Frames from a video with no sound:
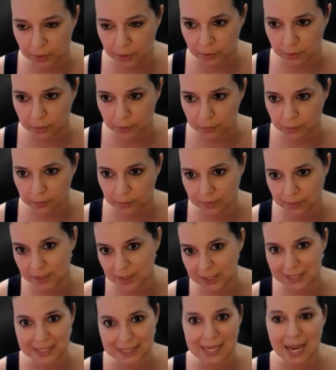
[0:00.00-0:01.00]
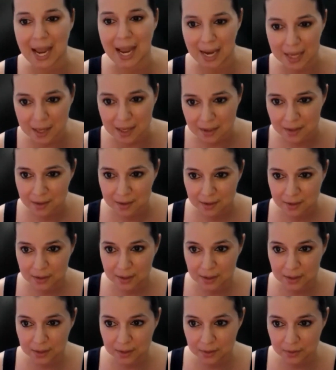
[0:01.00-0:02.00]
you know, the sky.
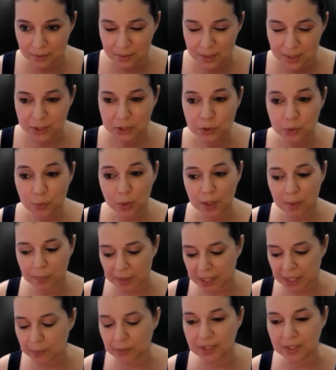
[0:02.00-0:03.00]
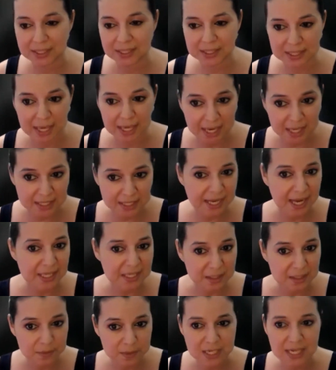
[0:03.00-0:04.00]
You know, you want to be able to just say, hey,
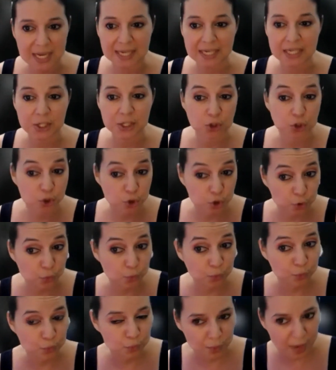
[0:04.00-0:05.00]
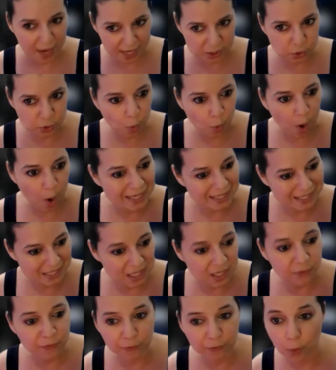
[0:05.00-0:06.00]
ChatGPT, I need you to do X, Y,
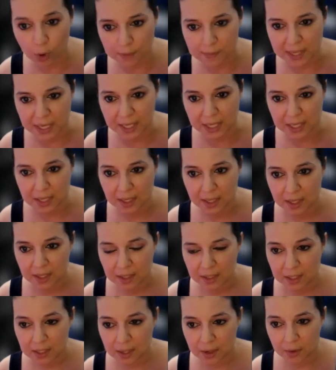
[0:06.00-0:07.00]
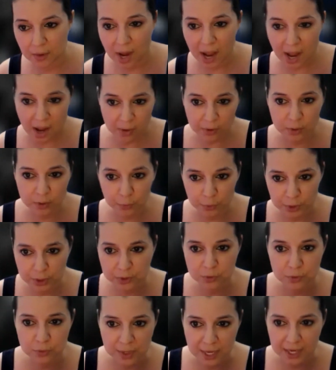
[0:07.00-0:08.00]
Z for me. You know, how can we
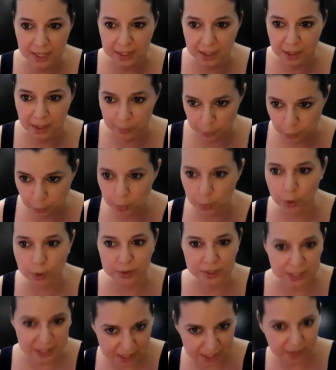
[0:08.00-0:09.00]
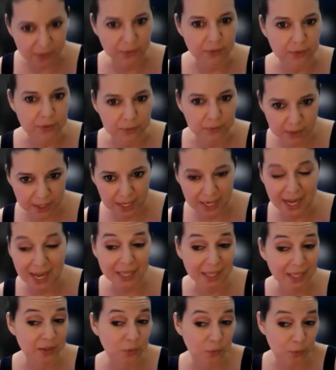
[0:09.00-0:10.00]
do that? How can we work together? Right.
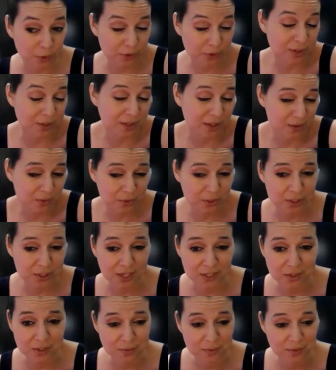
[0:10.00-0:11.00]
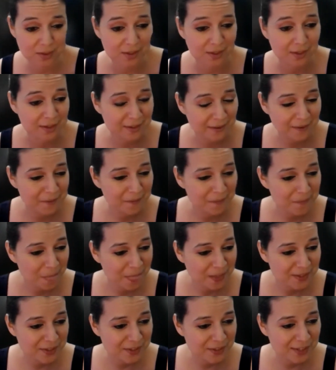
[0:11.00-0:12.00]
I like to work together with ChatGPT.
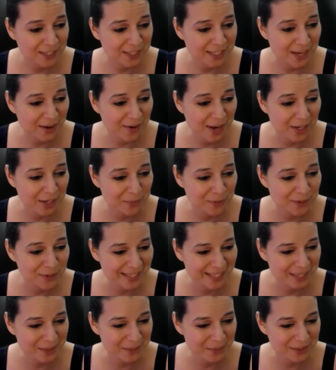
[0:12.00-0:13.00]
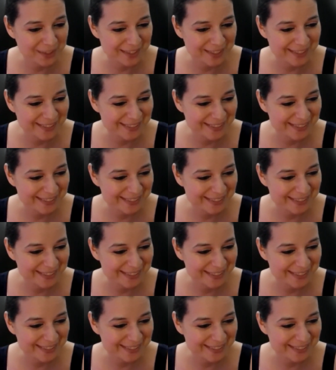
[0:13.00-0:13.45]
So that's how I communicate with it.